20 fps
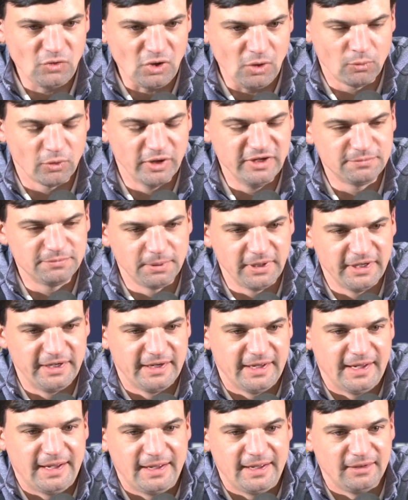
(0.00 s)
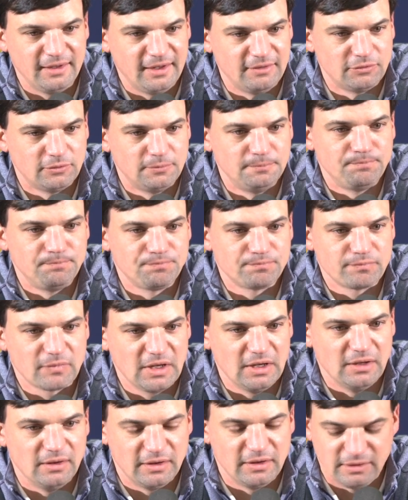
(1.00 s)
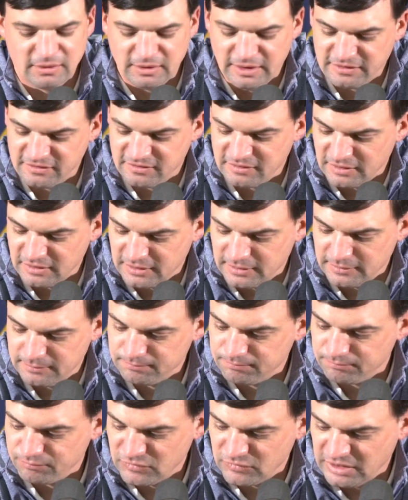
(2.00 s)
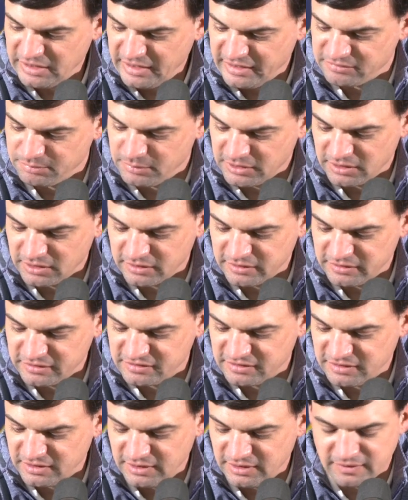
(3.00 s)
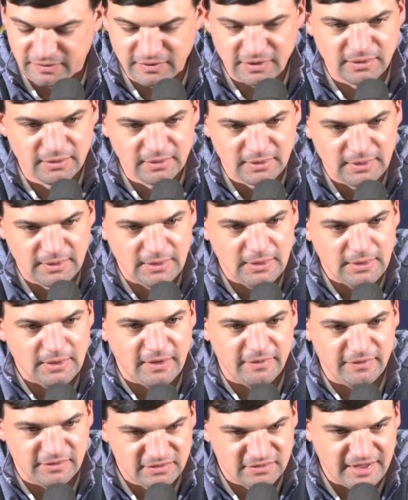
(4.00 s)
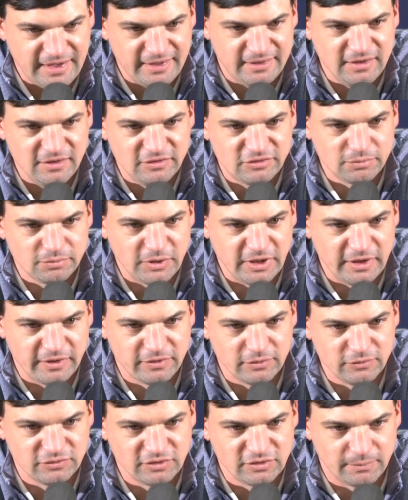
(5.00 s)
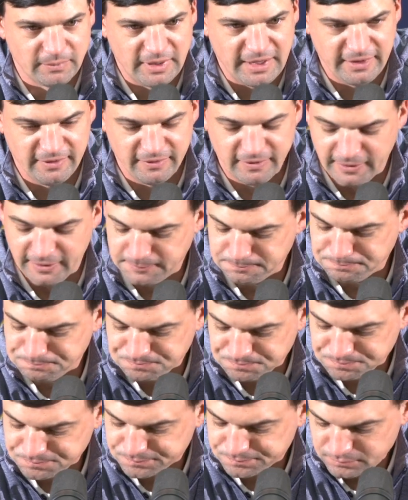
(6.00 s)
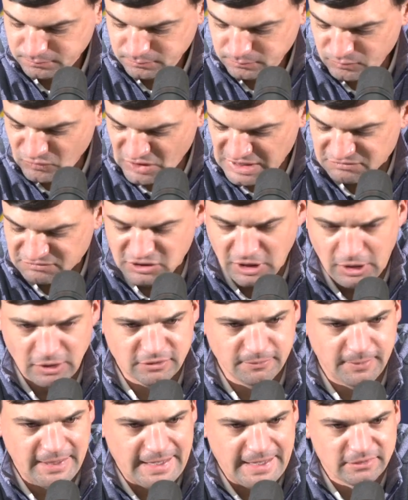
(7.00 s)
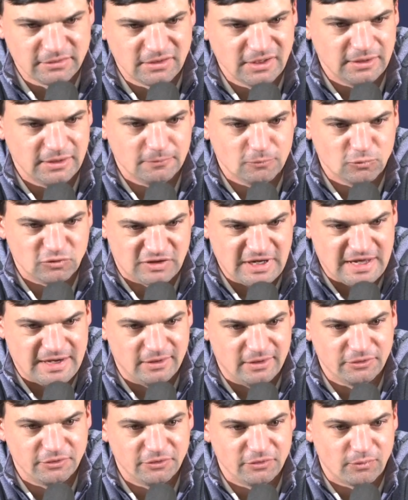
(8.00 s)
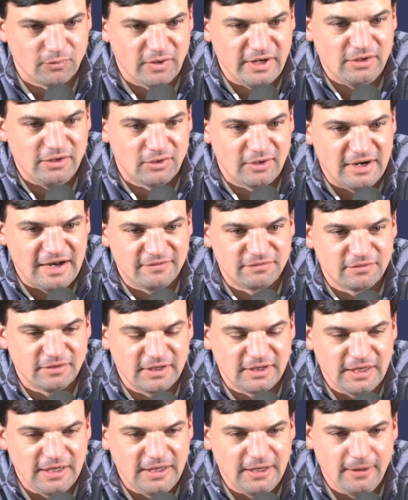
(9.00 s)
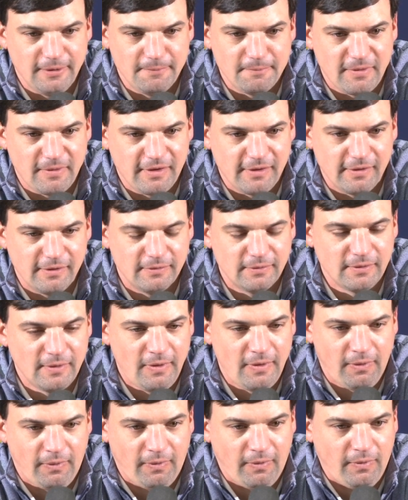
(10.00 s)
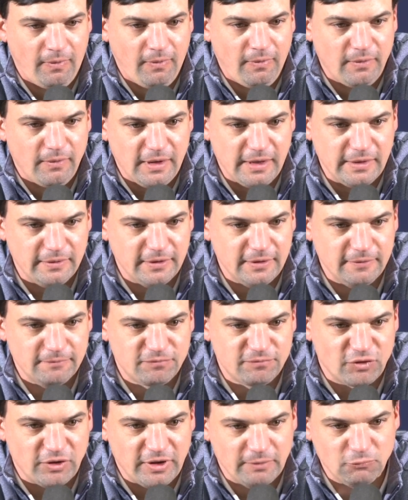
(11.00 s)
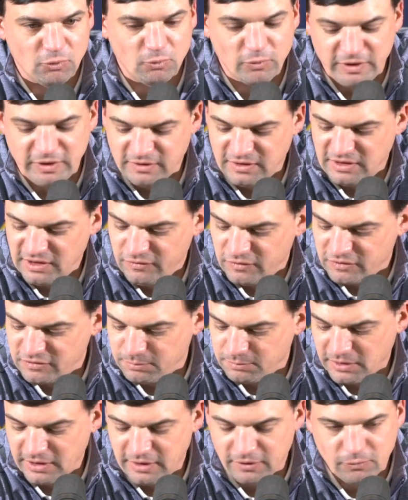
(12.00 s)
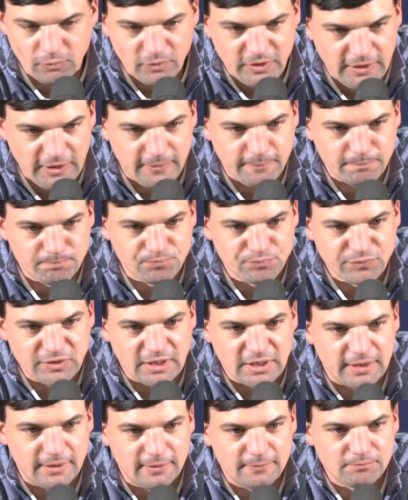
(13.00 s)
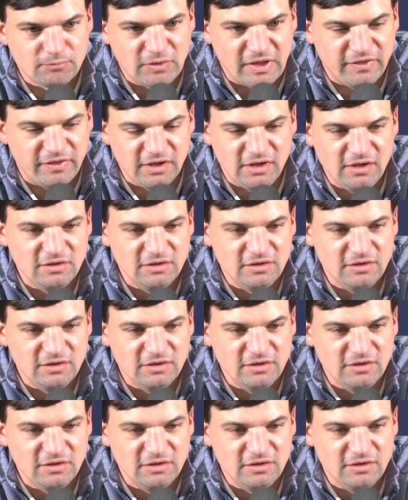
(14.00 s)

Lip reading: where he's played at a high level, and that's been good to see. And then Tyke Smith, who's somebody that I've talked about that was kind of under the radar after the game, and then for him to win the Defense Player of the Week, I think